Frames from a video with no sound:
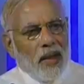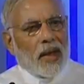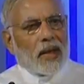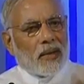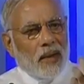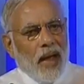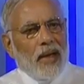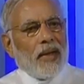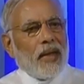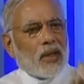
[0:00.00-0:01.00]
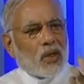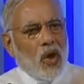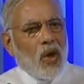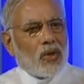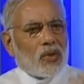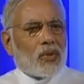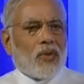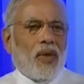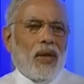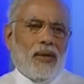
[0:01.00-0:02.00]
a clarion call to
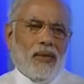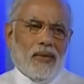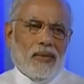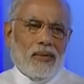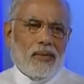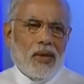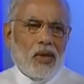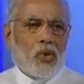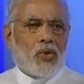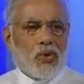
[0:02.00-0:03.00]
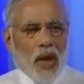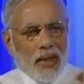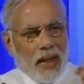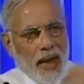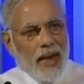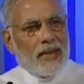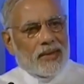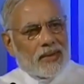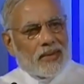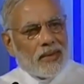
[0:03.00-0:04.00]
the world to join
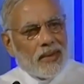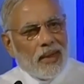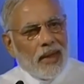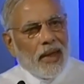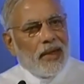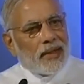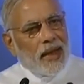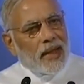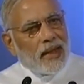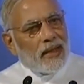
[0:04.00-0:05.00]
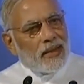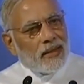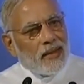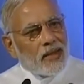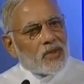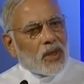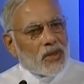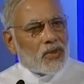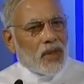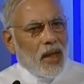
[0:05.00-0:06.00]
hands in taking
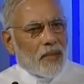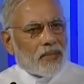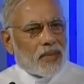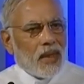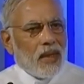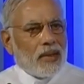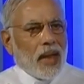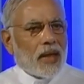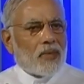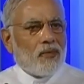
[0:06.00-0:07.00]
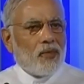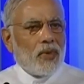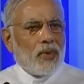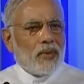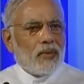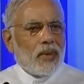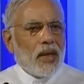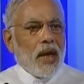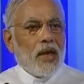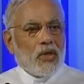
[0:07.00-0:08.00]
such steps that would
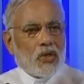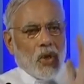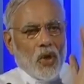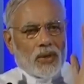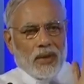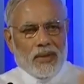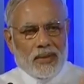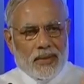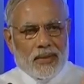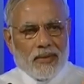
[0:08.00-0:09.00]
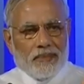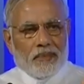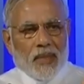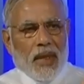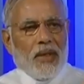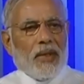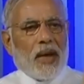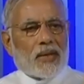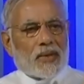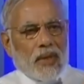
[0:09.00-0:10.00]
ensure this.
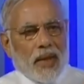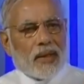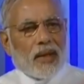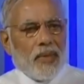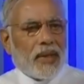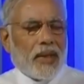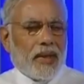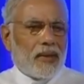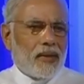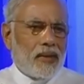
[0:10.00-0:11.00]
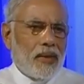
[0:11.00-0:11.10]
India stands committed